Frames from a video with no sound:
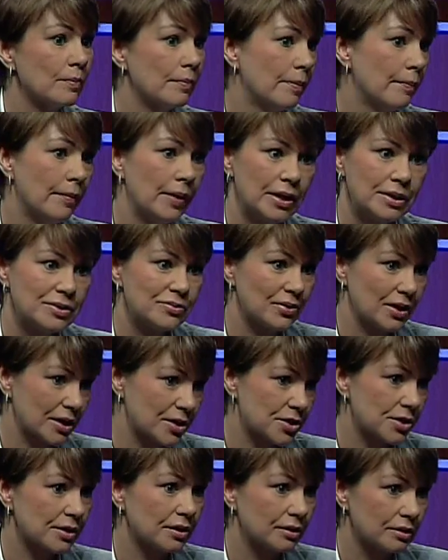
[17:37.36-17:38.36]

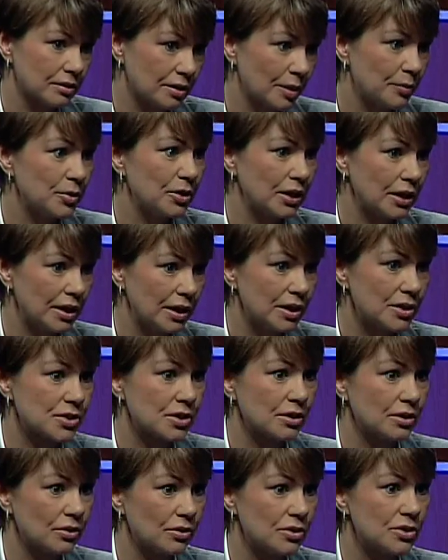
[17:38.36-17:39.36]
bi-directional
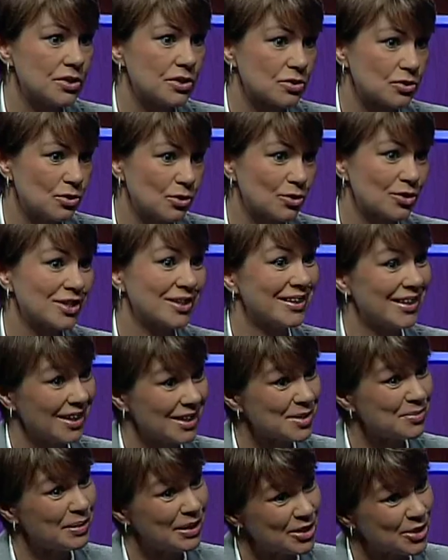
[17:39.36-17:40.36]
communication, not just doctor
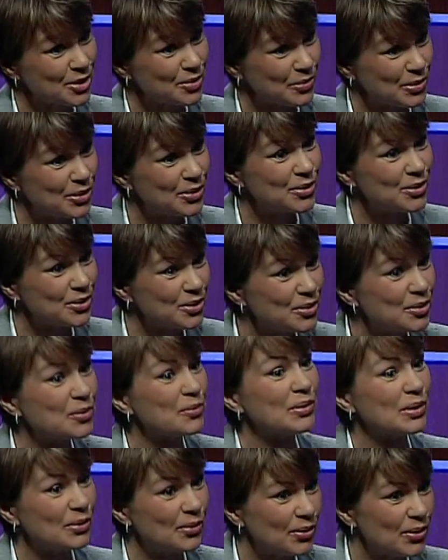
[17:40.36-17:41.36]
tells patient what to do.
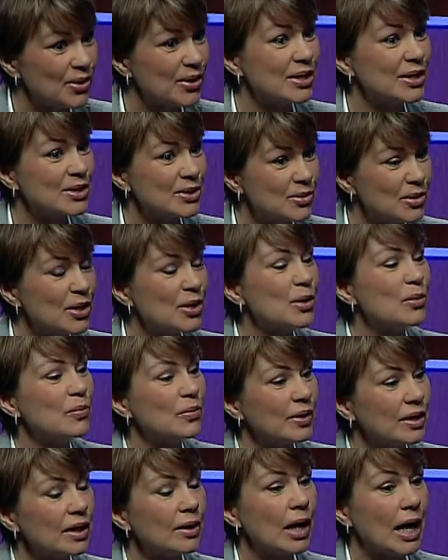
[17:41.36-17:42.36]

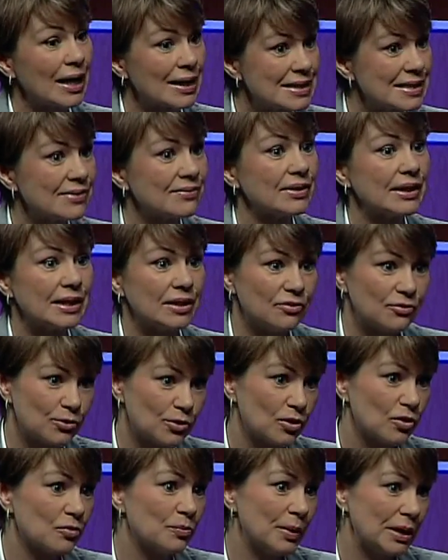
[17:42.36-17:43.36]
We actively
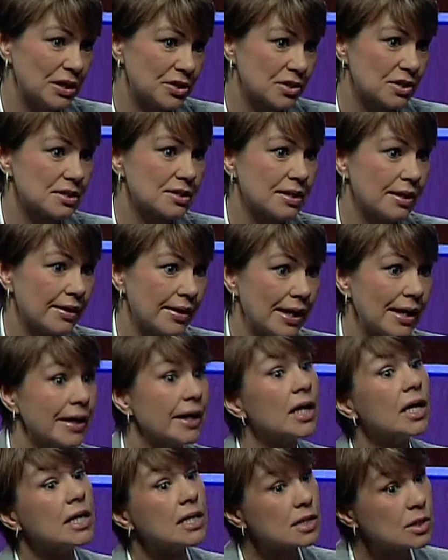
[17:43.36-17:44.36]
involve patients and
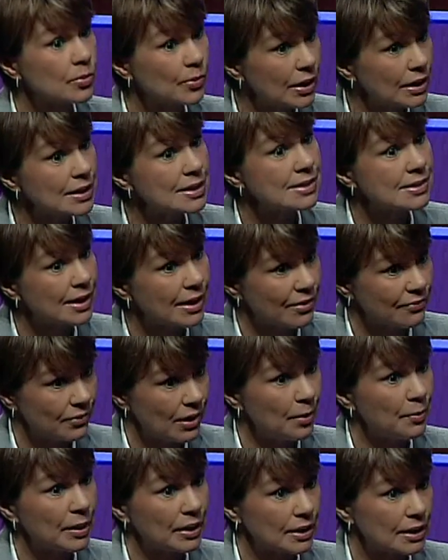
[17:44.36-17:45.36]
as well as their
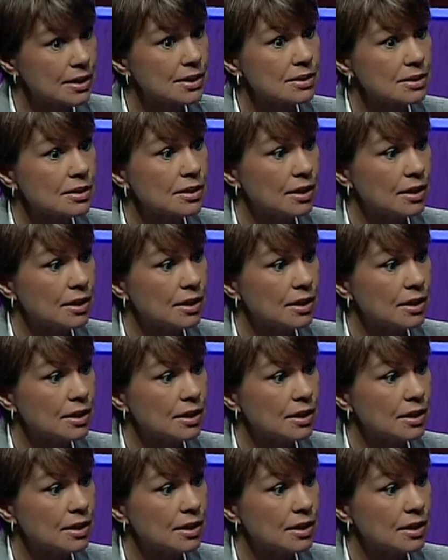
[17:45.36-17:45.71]
families.